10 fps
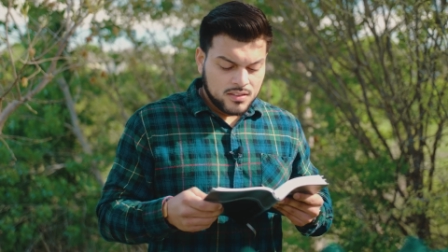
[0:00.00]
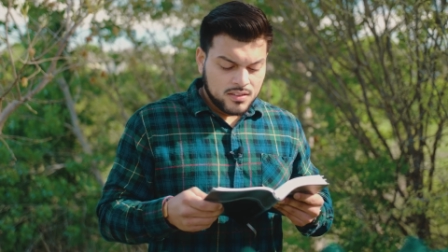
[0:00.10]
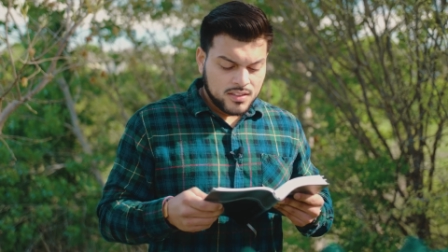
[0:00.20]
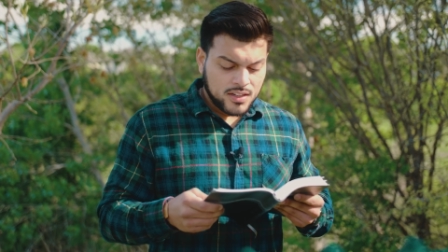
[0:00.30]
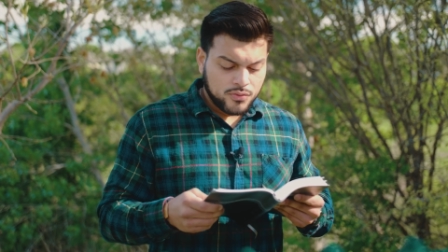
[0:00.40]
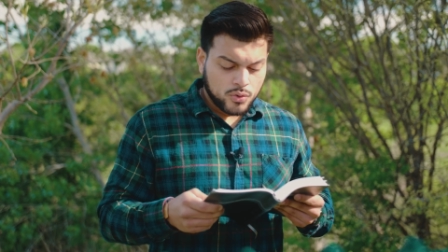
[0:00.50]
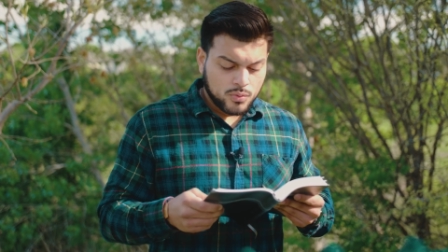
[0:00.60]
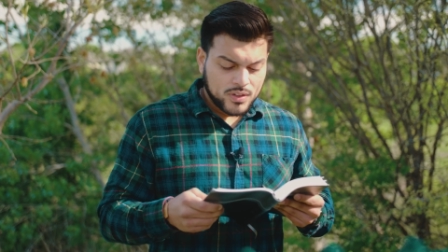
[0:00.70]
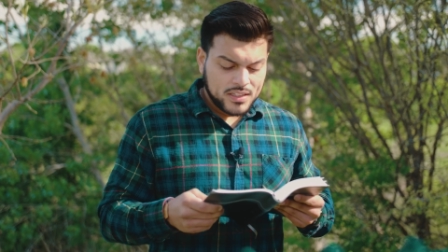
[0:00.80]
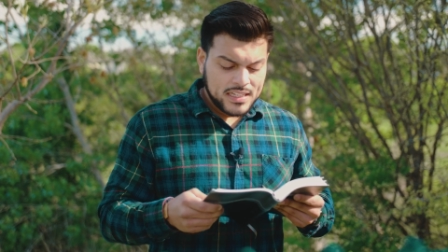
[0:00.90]
Therefore,
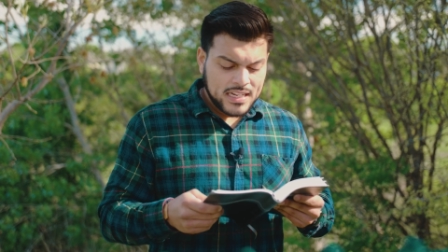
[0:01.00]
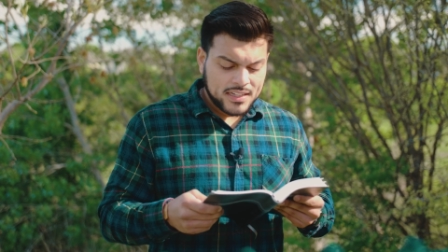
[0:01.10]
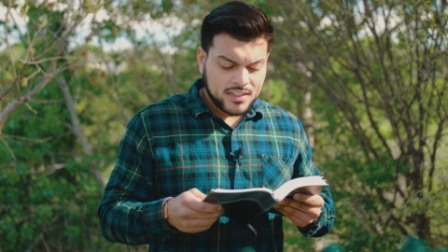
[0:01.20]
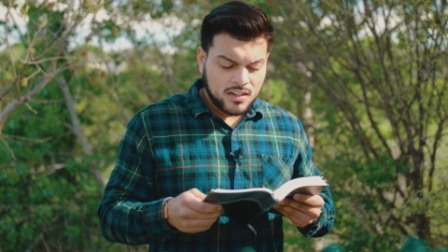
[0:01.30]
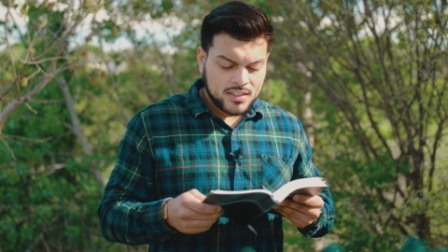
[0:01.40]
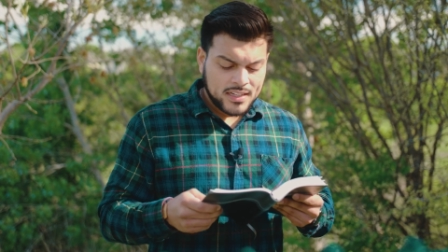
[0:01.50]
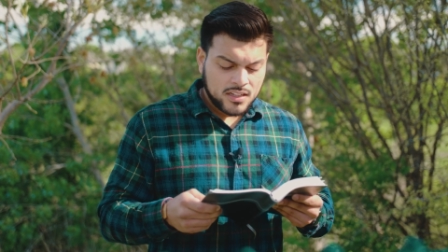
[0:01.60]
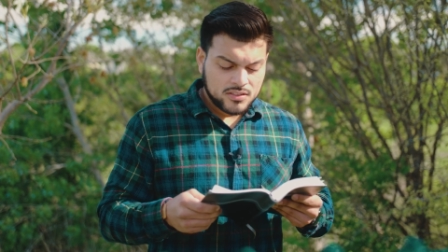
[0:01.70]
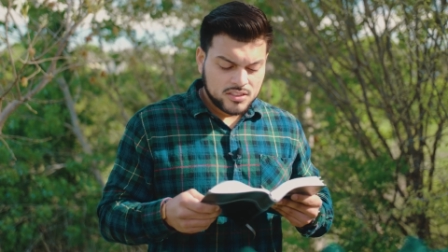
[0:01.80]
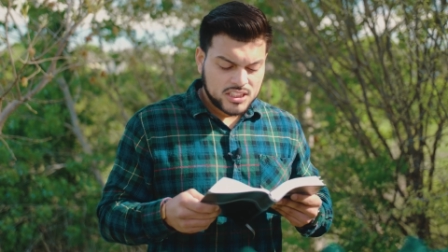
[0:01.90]
when he had gone
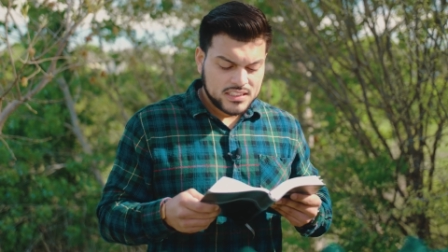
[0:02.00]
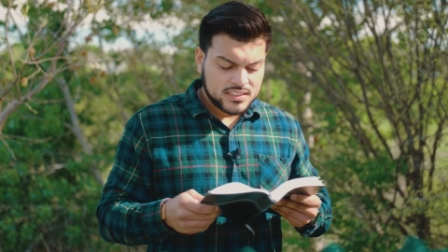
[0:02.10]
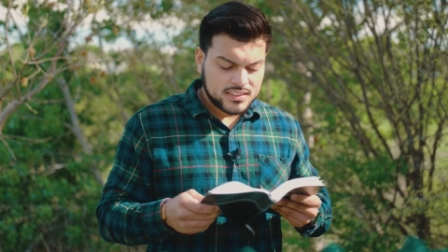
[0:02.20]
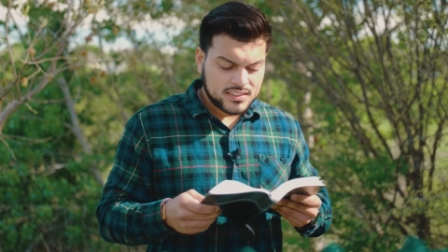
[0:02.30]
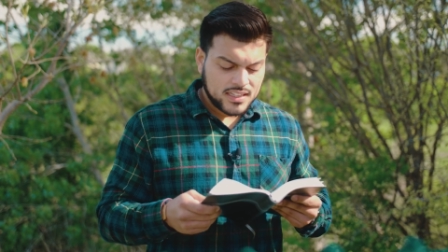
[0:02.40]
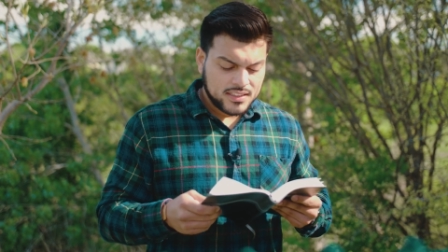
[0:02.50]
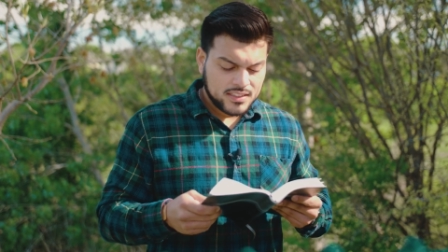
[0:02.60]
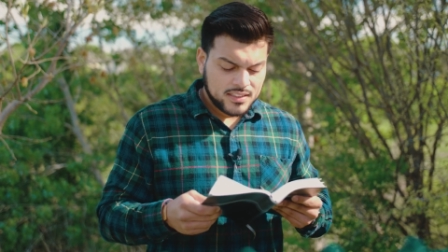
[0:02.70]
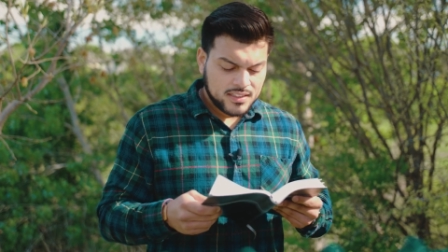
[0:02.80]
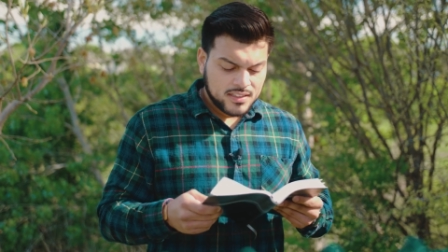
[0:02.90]
out, Jesus said,
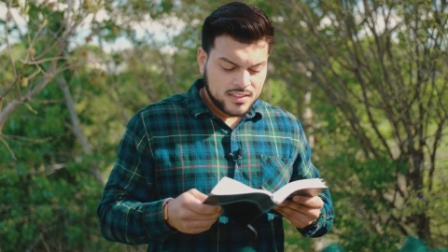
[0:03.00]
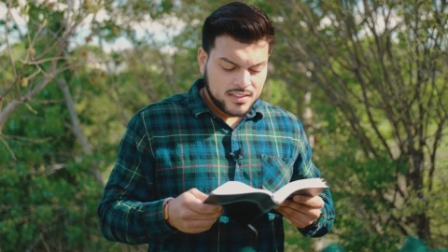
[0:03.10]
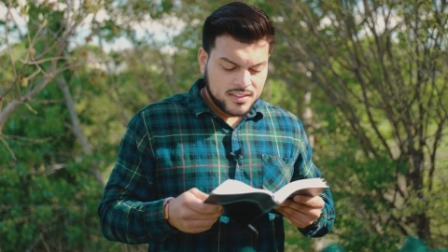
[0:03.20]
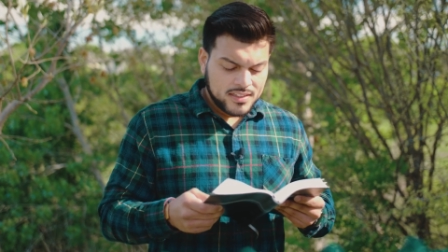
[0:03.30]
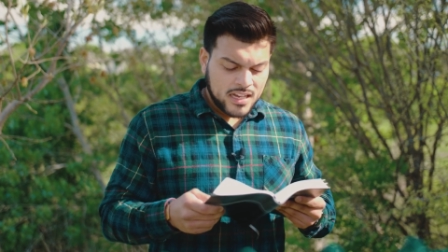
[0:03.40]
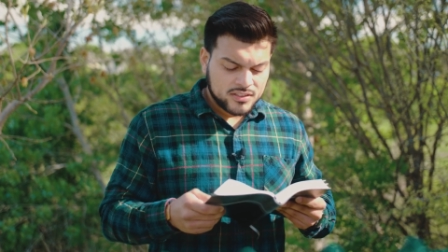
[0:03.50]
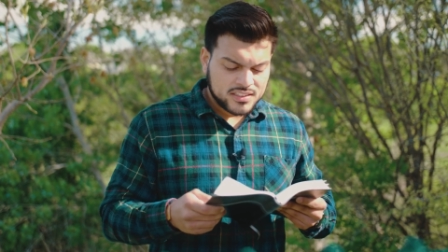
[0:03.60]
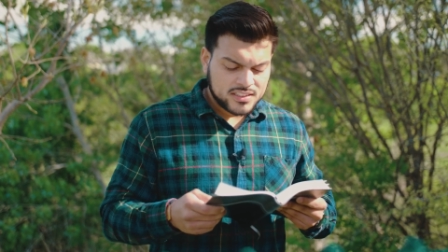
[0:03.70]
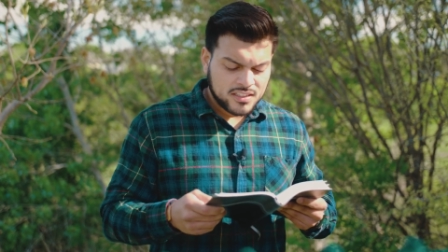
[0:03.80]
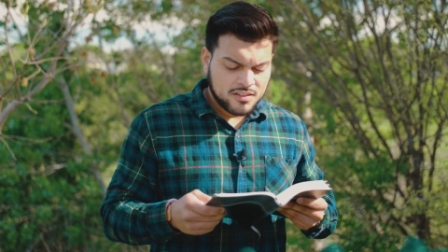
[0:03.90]
"Now is
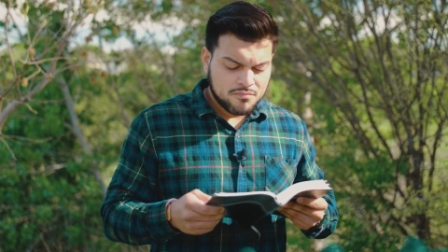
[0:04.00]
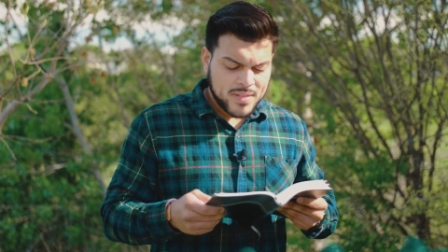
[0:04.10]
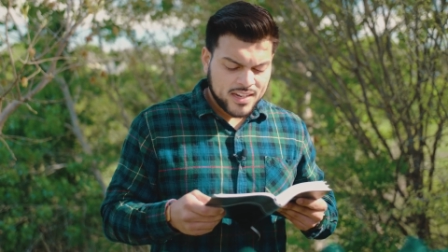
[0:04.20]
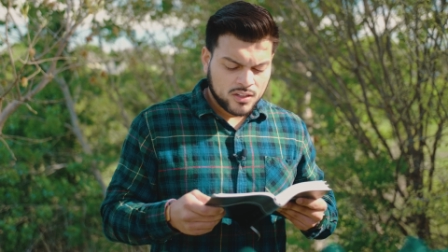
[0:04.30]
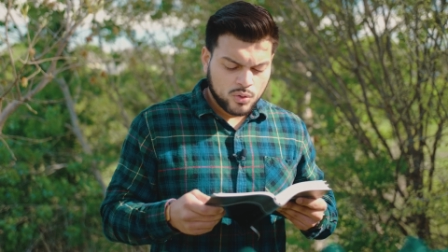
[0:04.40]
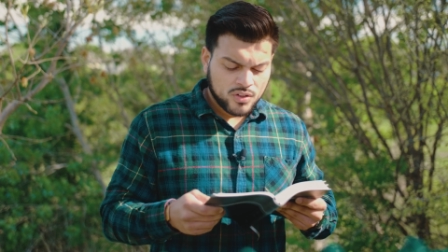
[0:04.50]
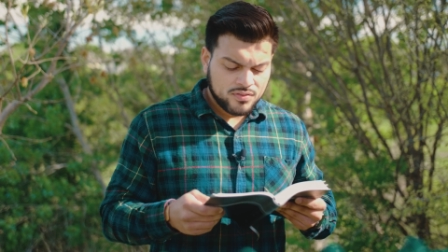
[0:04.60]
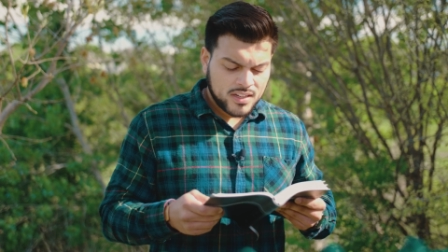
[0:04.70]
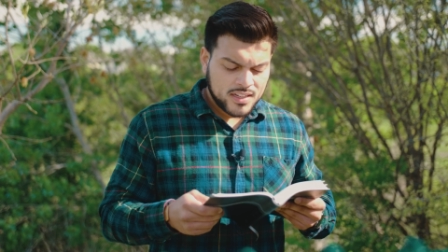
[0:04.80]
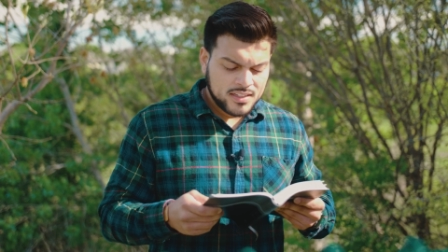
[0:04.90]
the Son of Man
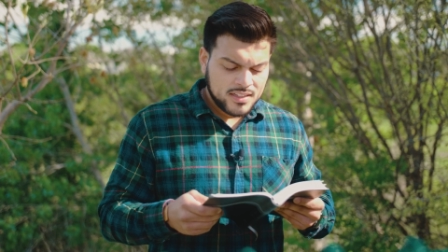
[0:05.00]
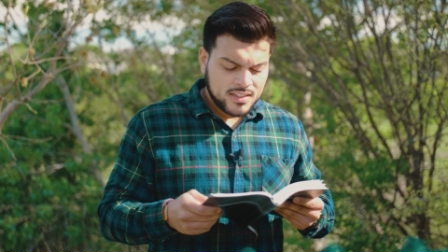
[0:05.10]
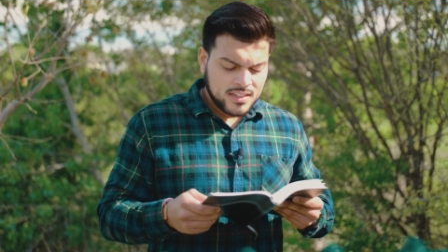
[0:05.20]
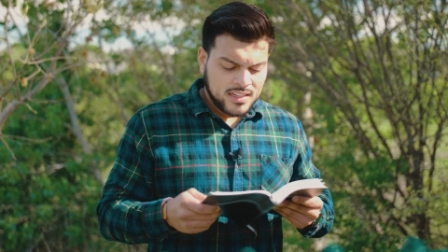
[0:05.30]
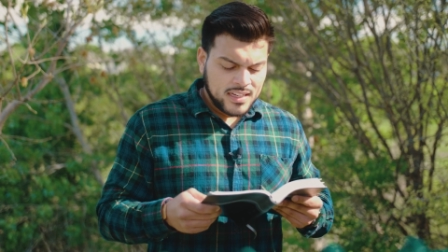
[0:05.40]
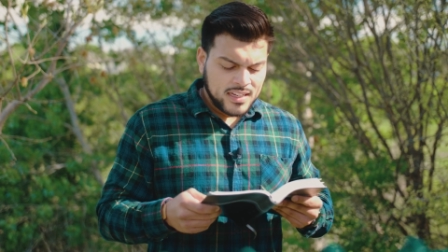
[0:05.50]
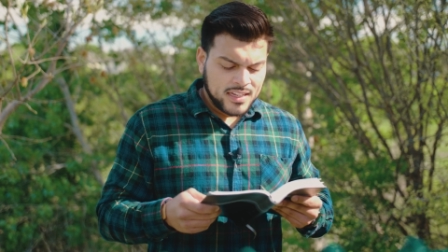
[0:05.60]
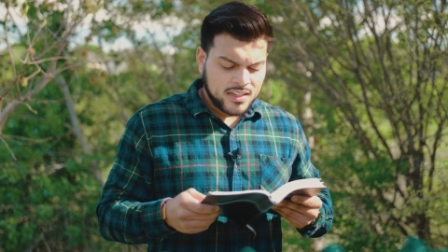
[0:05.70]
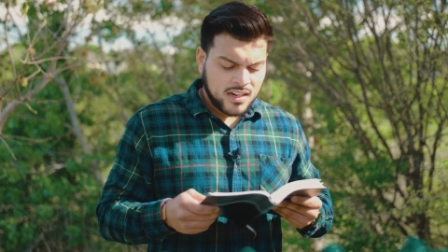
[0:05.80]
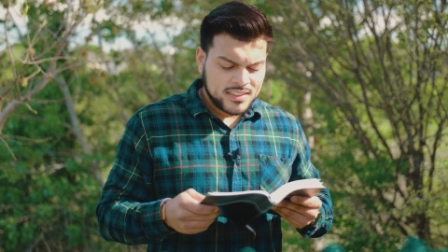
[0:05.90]
glorified,
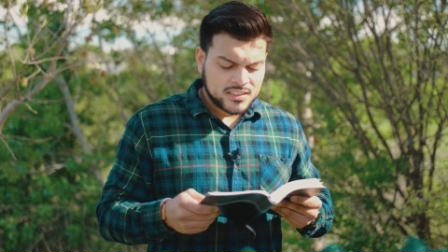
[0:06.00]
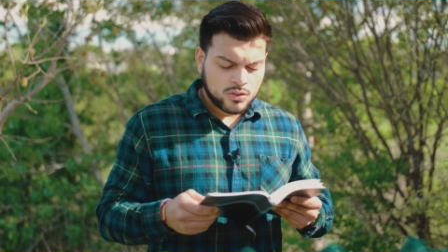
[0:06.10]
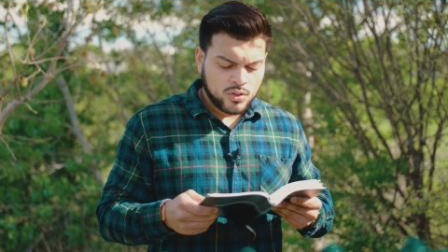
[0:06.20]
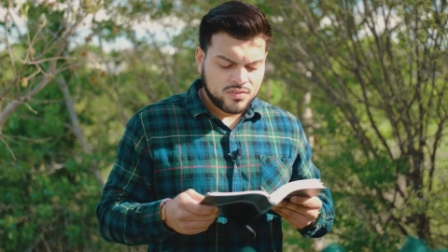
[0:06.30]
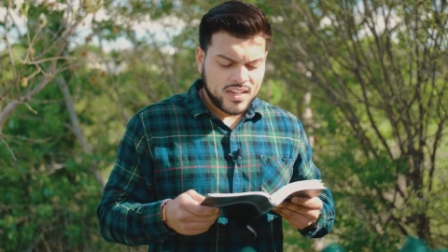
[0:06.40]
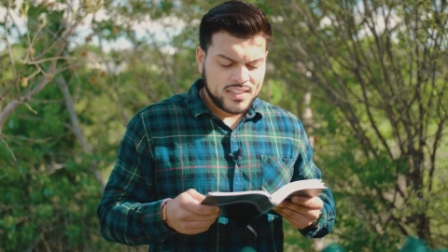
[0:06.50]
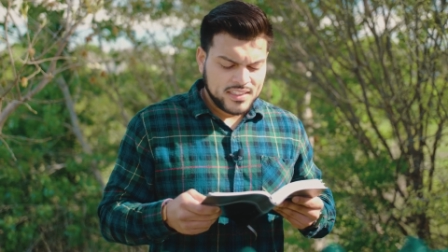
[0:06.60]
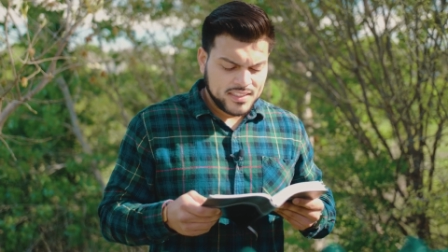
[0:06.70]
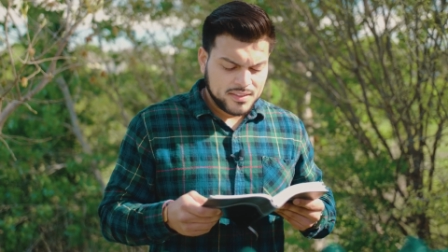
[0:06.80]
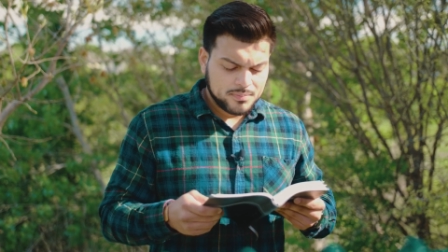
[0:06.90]
and God is glorified
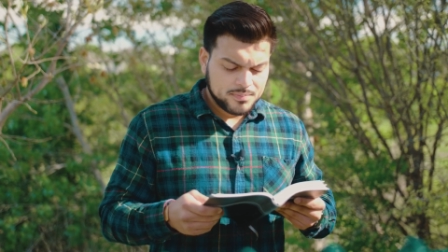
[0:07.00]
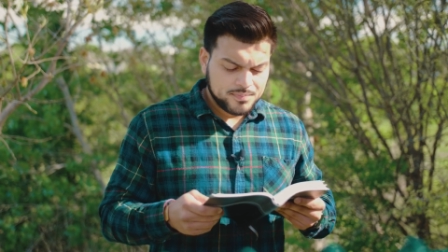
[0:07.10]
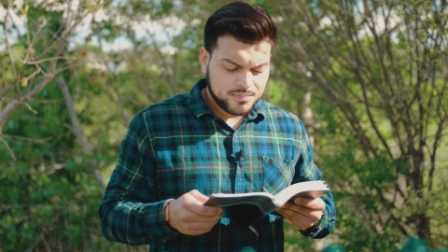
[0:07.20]
in him.